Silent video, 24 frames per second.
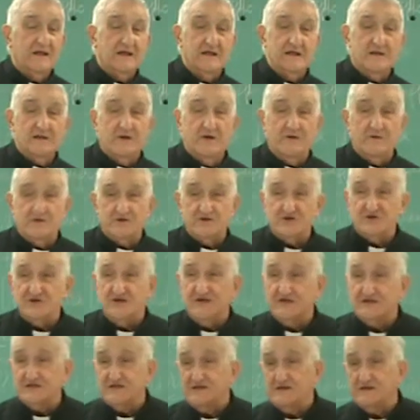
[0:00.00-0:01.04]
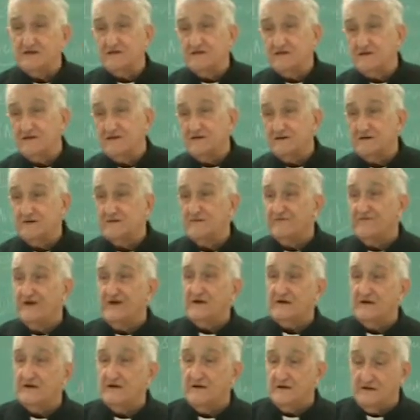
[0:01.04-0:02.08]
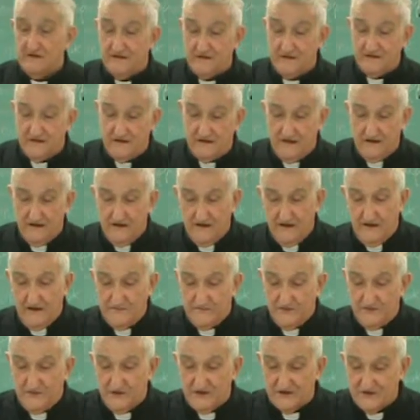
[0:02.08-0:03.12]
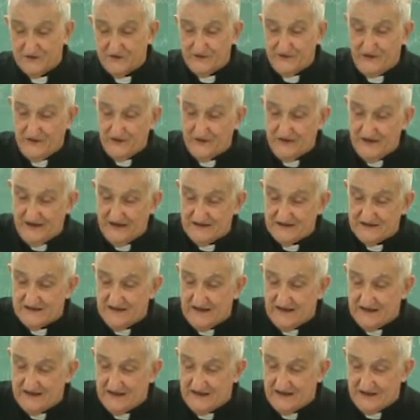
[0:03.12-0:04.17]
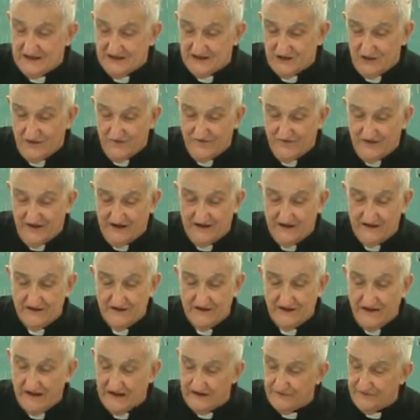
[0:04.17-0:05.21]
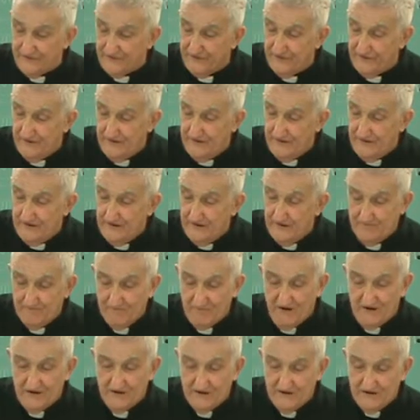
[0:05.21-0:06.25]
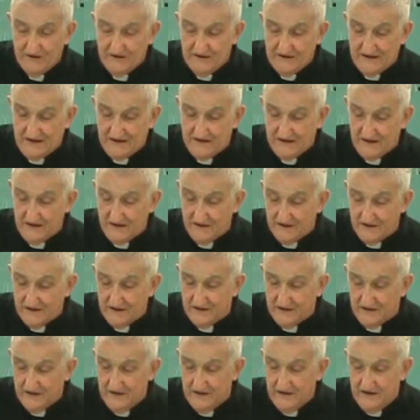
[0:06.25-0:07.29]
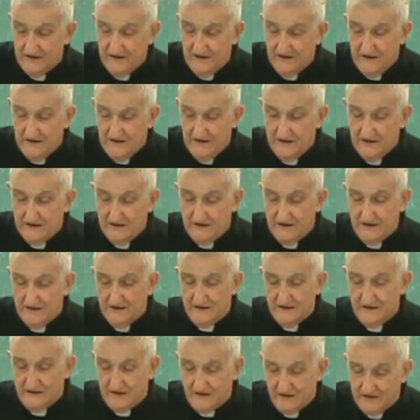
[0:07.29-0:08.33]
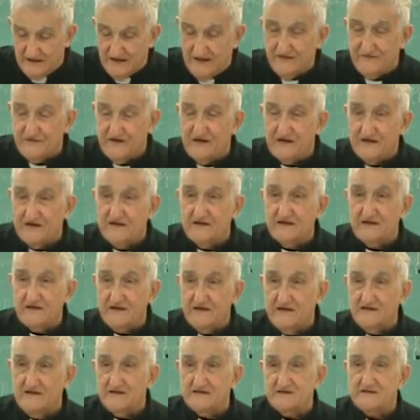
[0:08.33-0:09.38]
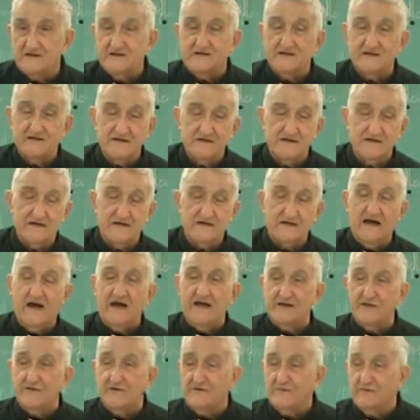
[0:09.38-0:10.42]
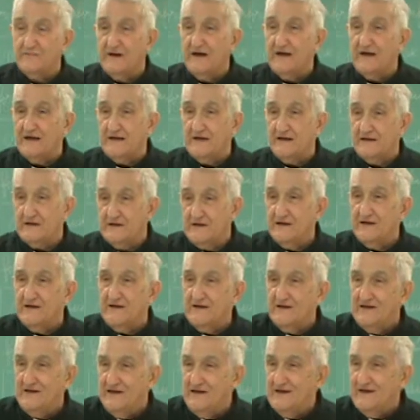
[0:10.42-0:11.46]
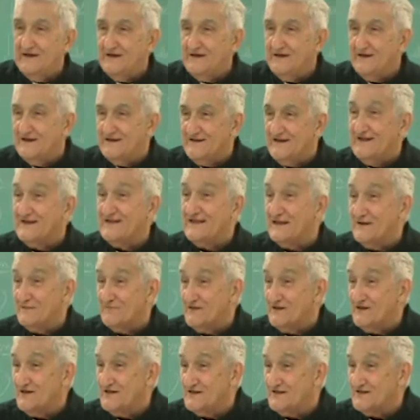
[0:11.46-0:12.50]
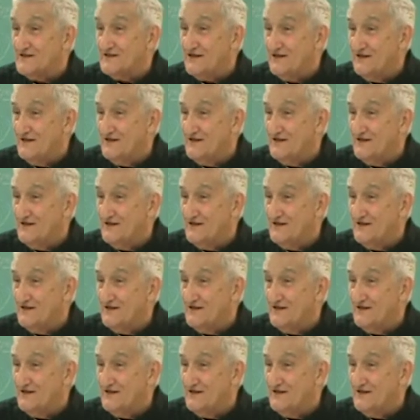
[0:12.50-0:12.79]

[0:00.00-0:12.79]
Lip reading: No, chance, in fact, we must recognize that it is a fact in life that not everything is guided by determinism.